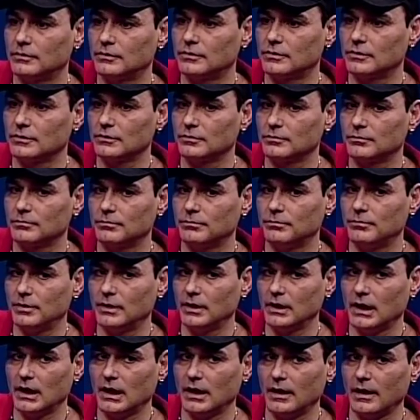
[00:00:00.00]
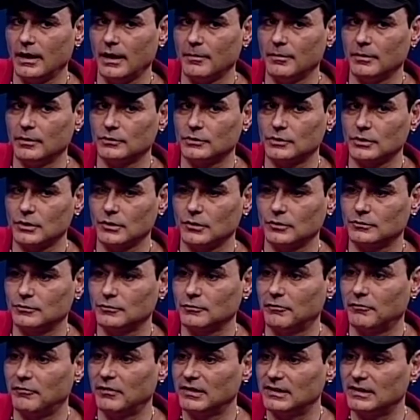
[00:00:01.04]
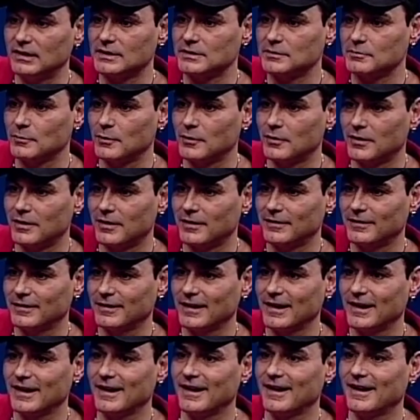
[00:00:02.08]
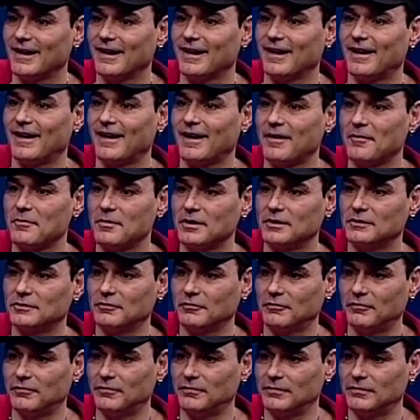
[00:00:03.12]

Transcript: to be able to go to fitness more. I wanted